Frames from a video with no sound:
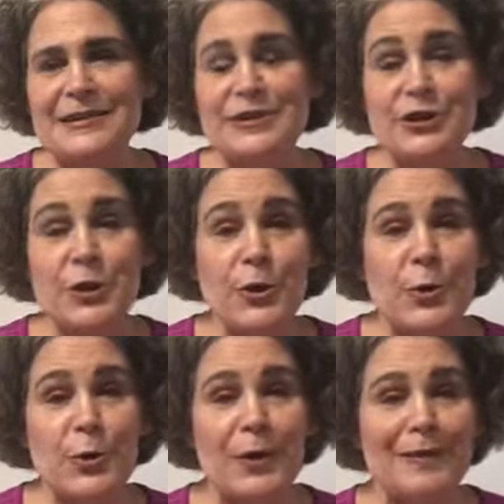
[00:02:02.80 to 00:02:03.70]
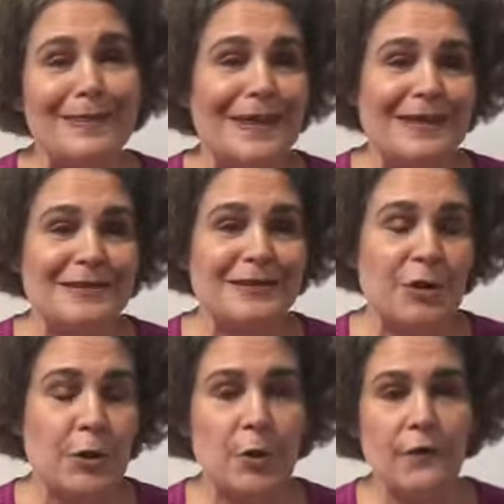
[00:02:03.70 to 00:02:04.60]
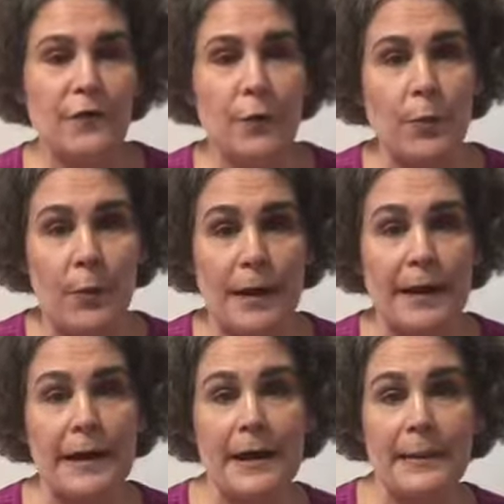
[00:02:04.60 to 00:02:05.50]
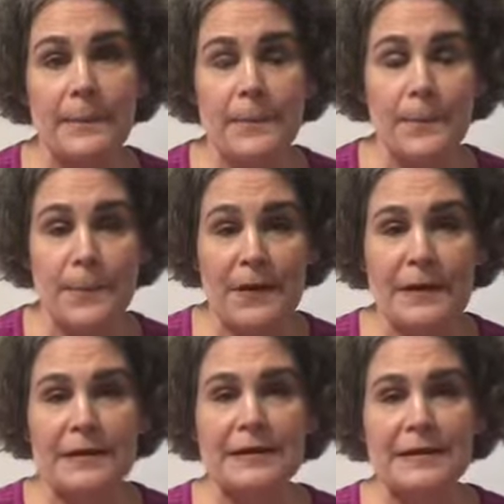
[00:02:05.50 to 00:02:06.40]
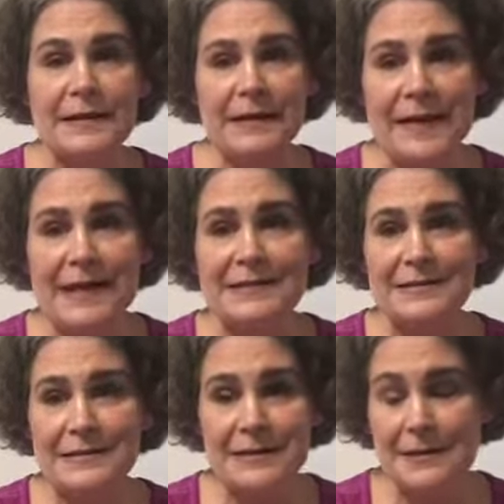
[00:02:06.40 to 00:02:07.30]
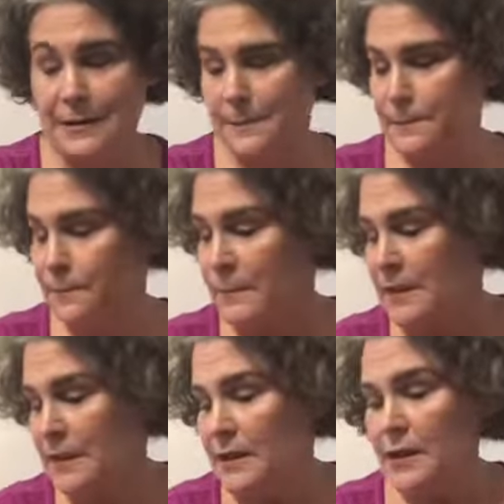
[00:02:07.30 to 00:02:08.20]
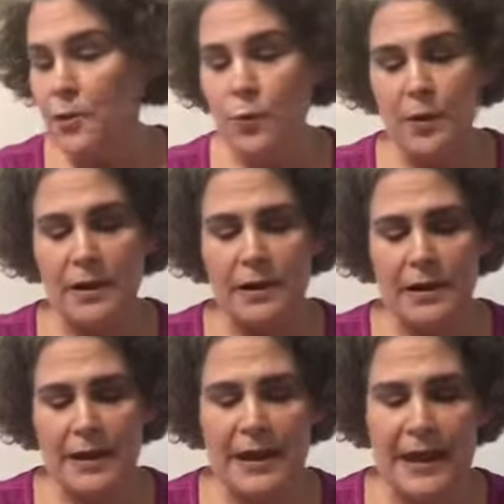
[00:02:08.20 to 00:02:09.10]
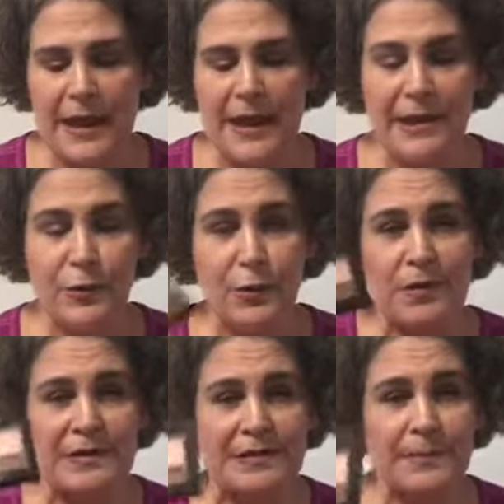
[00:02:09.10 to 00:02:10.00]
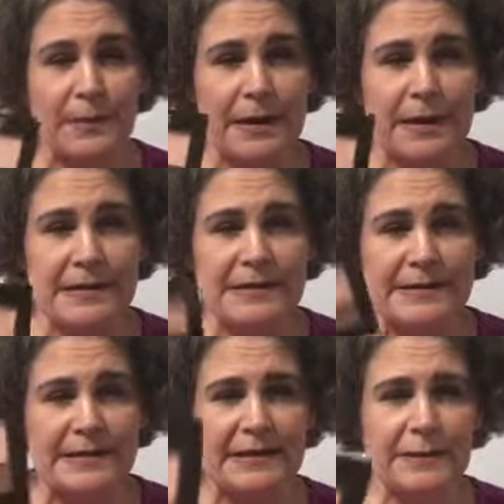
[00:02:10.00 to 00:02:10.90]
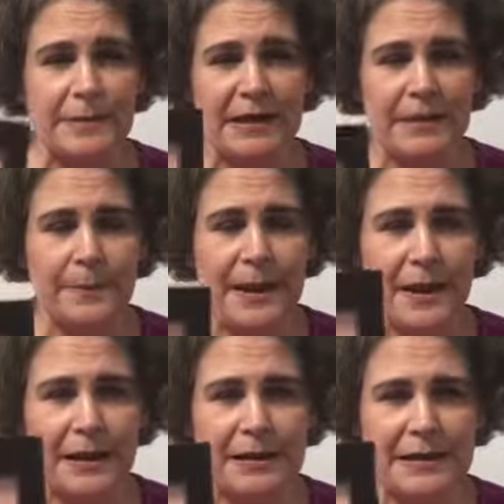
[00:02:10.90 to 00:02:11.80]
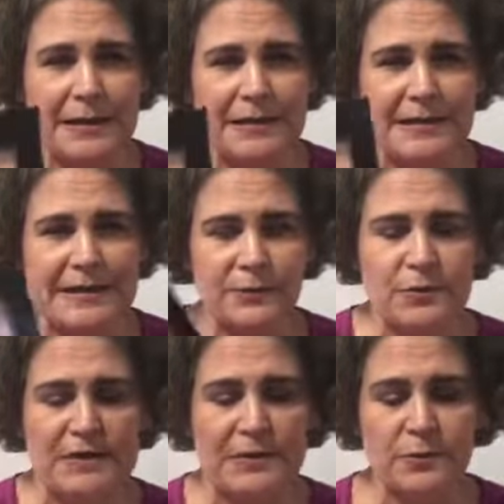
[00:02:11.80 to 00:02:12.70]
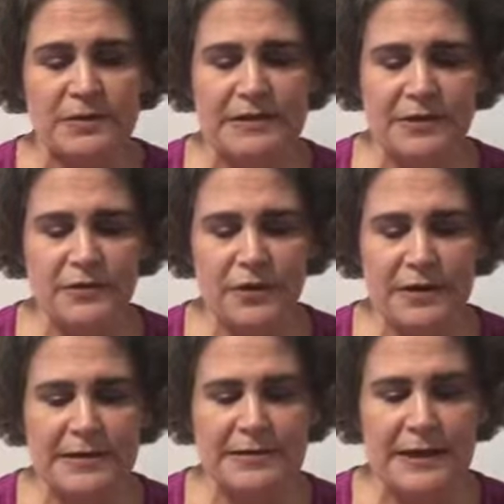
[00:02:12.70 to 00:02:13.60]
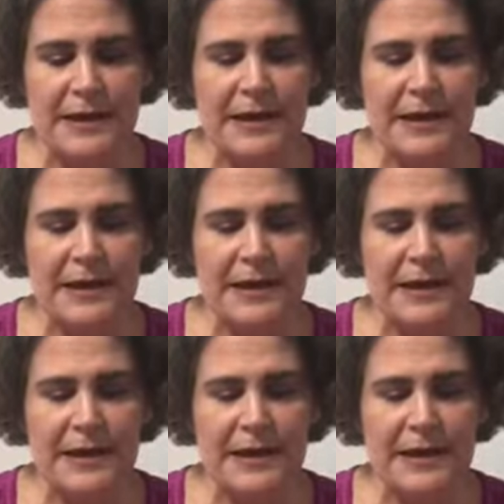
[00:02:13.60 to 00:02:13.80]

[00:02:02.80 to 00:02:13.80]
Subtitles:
so let's go over what I picked the last time. What I had was my City Mini palette in Downtown Sunrise.